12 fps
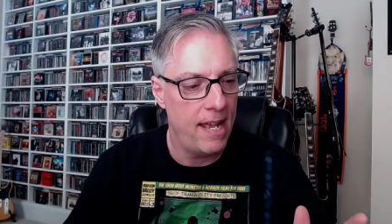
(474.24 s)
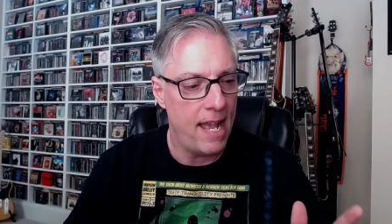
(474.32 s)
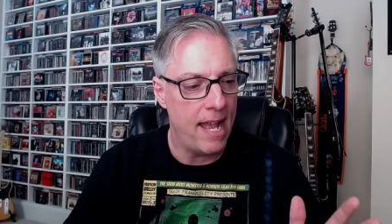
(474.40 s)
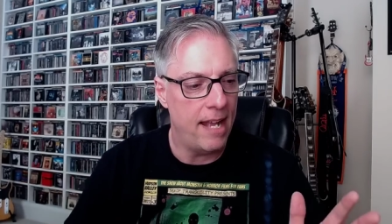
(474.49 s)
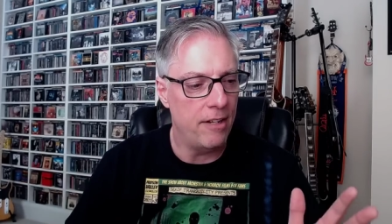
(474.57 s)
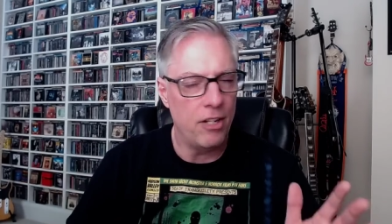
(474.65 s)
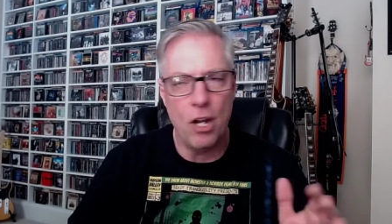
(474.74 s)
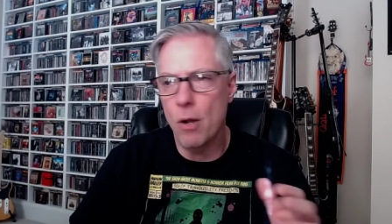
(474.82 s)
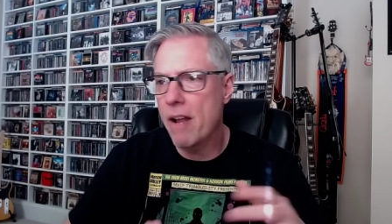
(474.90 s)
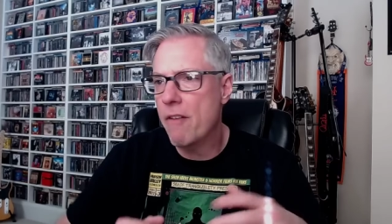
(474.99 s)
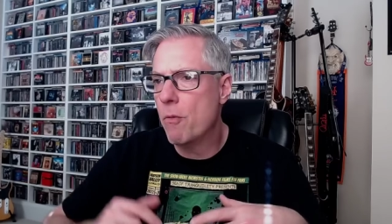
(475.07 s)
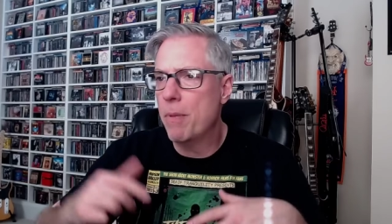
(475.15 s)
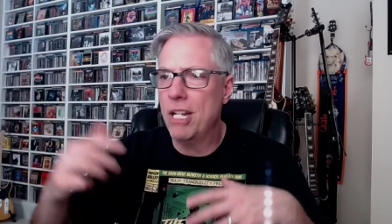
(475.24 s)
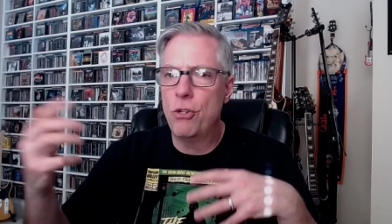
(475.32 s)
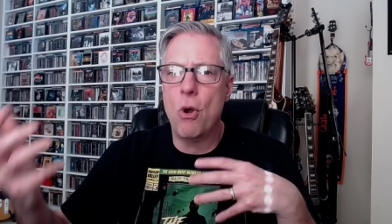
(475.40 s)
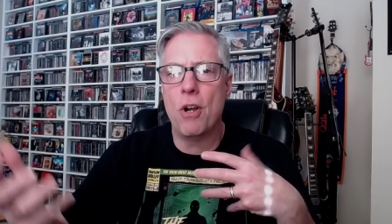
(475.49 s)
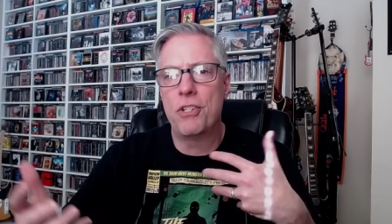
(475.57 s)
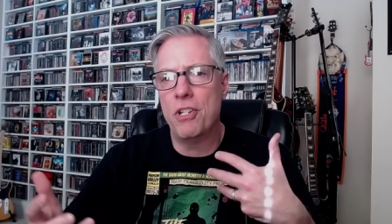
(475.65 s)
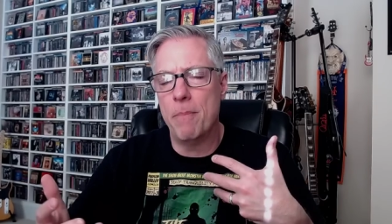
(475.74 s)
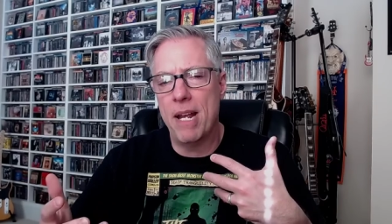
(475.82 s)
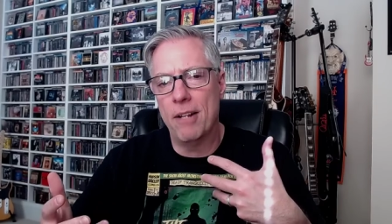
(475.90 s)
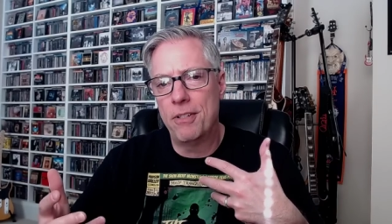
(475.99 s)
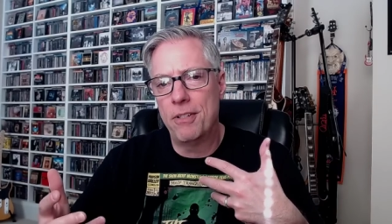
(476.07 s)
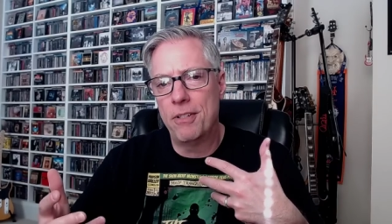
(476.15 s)
And, you know, everybody talks
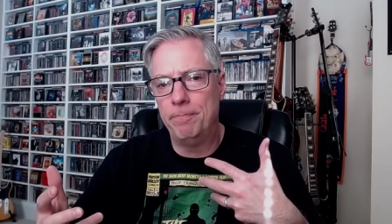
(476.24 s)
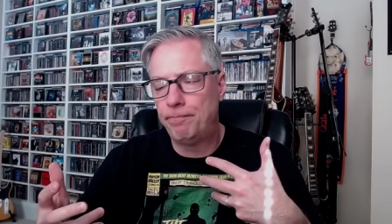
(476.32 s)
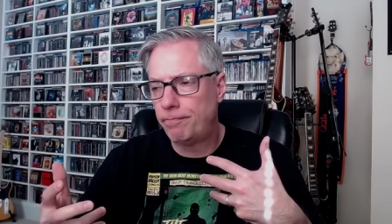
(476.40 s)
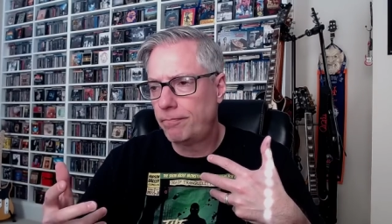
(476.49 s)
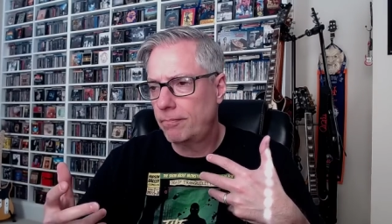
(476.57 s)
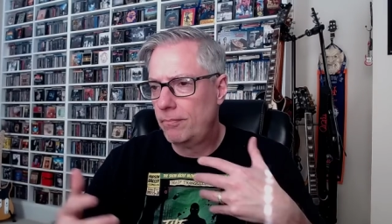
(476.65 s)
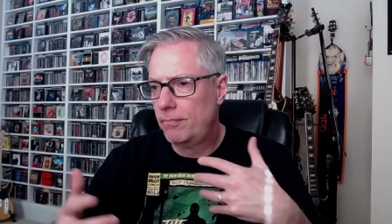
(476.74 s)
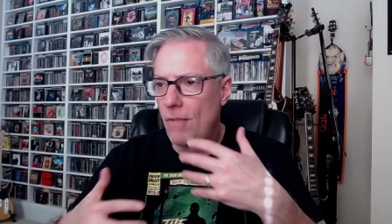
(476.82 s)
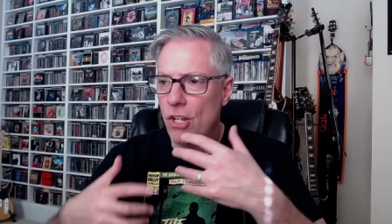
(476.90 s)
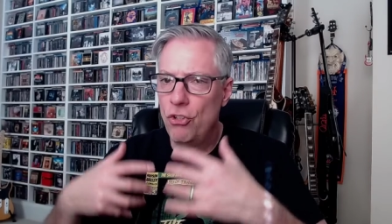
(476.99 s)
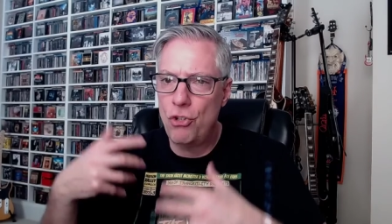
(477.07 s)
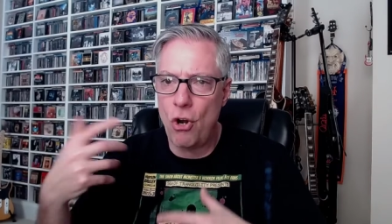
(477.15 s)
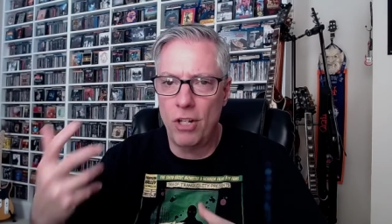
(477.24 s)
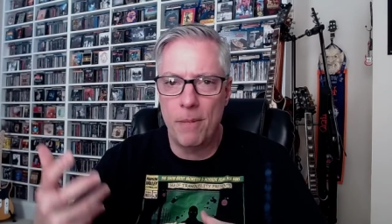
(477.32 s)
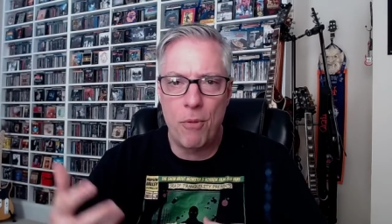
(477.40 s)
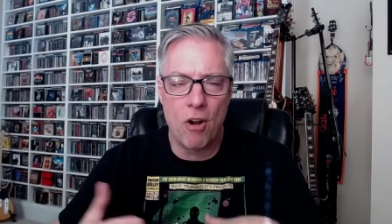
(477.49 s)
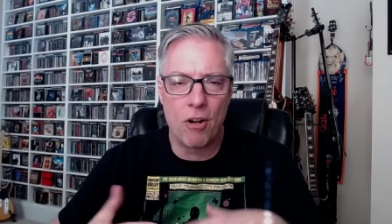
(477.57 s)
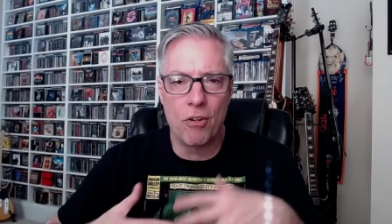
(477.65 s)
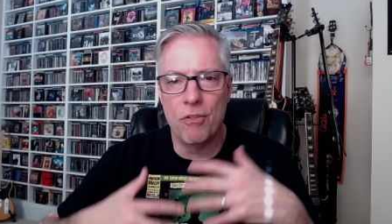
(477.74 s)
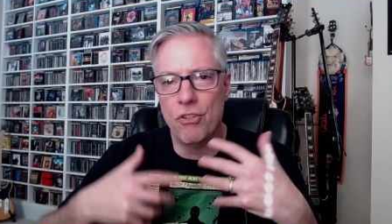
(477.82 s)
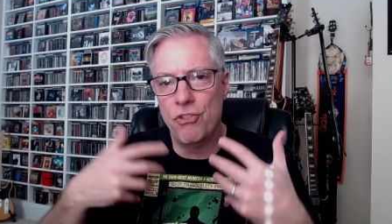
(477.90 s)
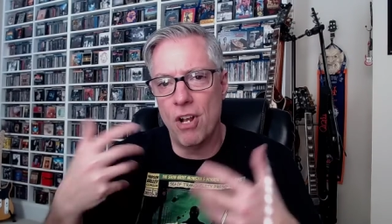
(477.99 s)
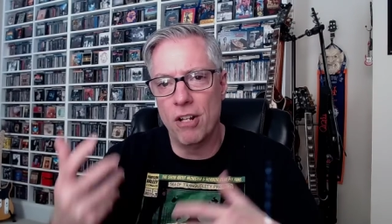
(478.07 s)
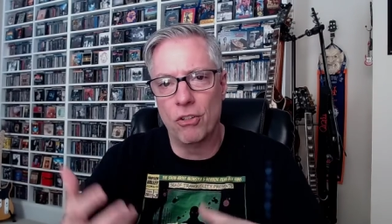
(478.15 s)
about Charlie Parker and
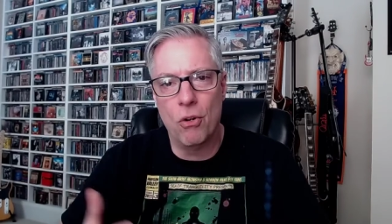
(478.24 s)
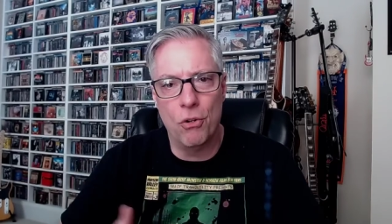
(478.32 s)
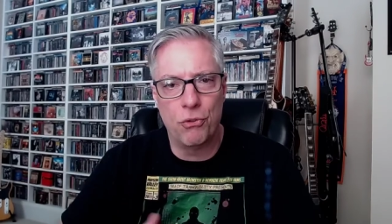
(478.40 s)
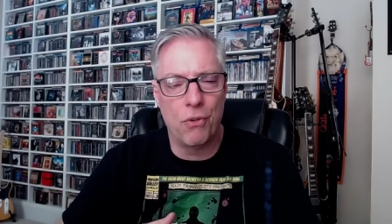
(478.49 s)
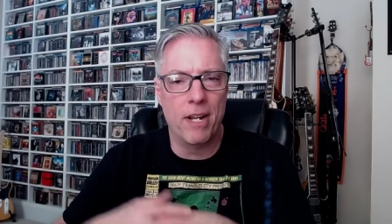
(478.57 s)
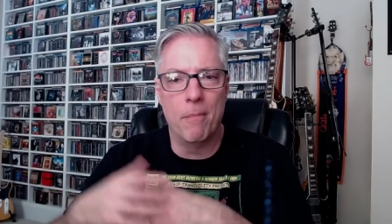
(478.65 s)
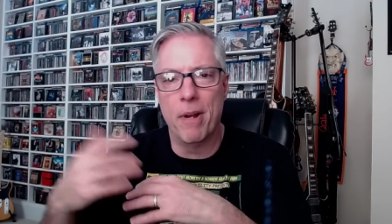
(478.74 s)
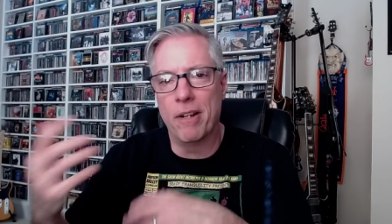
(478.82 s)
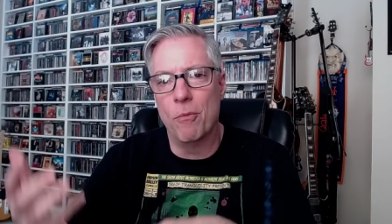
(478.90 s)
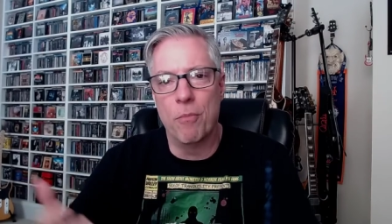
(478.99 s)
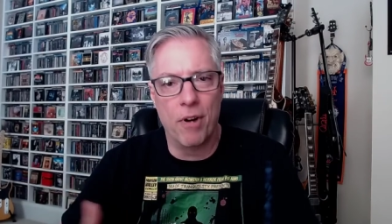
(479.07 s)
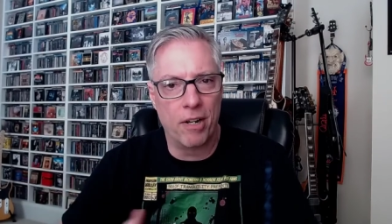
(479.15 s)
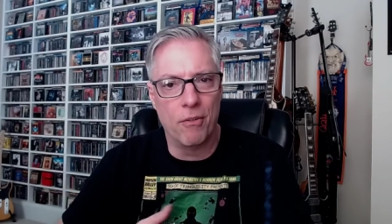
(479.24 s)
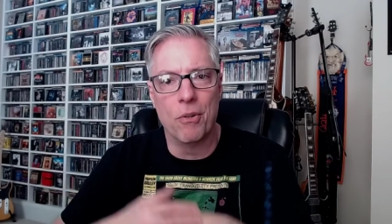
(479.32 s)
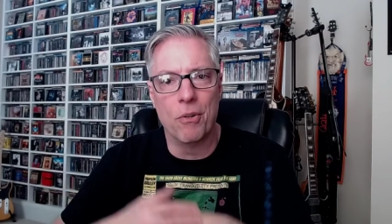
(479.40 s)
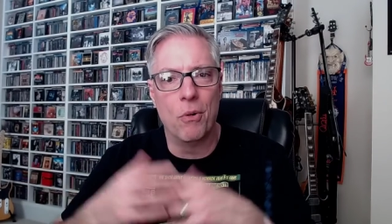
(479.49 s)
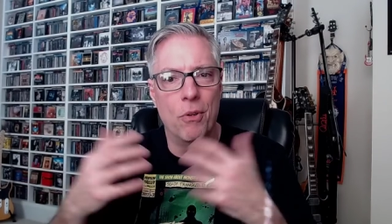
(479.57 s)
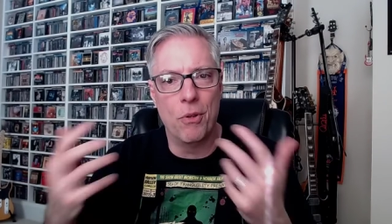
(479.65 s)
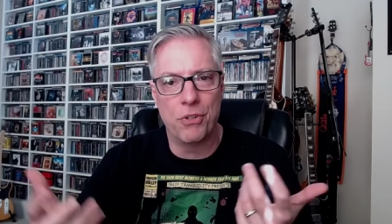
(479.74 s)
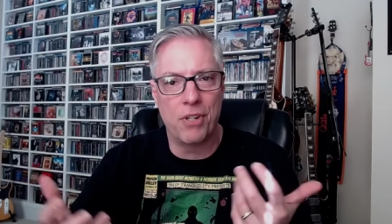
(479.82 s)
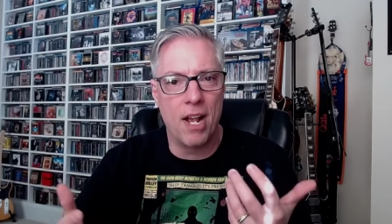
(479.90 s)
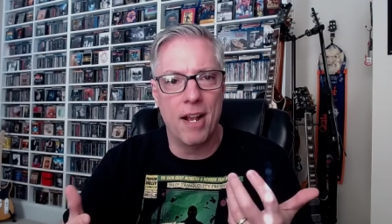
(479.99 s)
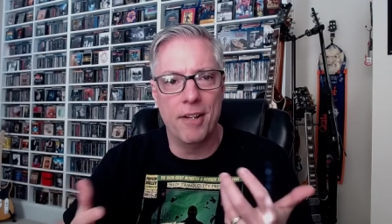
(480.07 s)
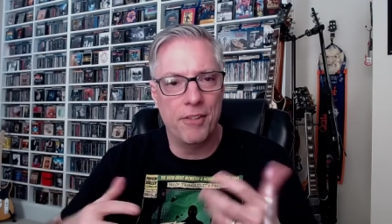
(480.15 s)
John Coltrane and Michael Brecker and all those
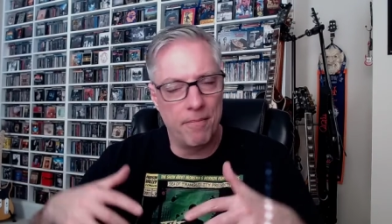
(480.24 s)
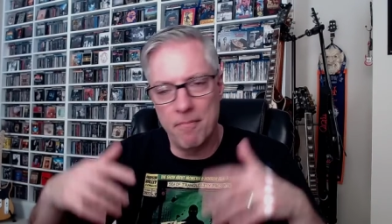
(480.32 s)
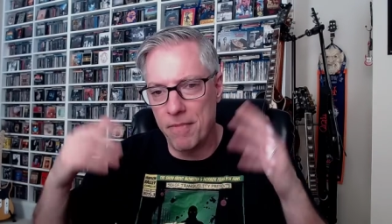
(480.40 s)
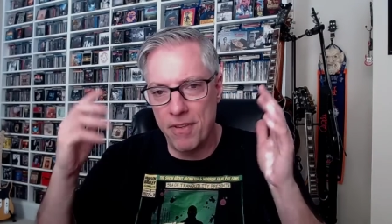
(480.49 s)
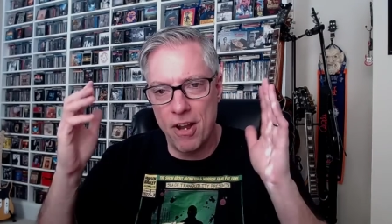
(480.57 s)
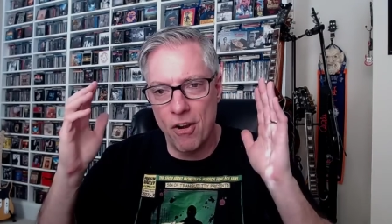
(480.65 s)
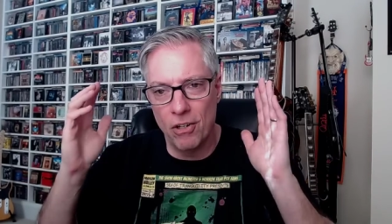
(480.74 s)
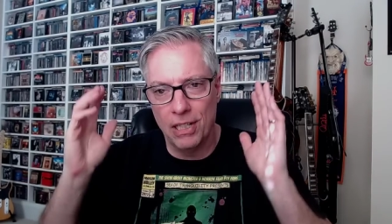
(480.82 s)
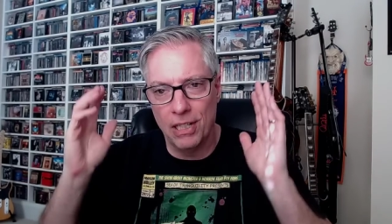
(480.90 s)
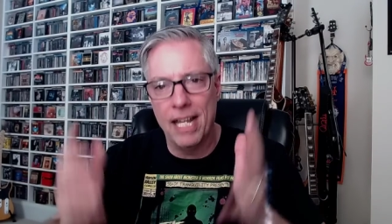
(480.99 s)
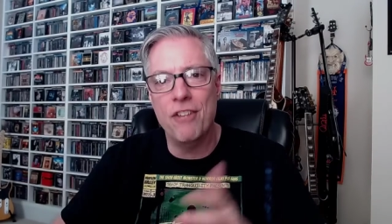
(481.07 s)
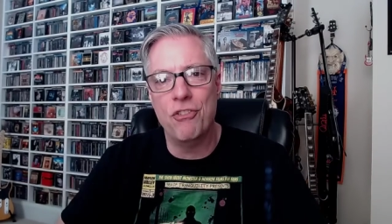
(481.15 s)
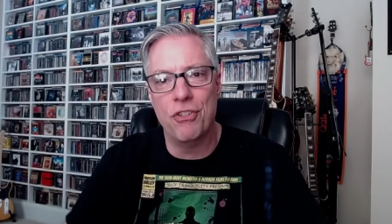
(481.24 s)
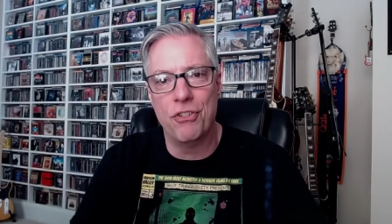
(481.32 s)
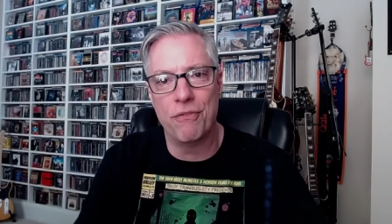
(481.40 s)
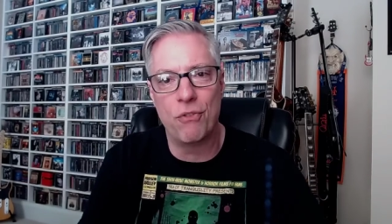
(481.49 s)
guys, and they're legends, of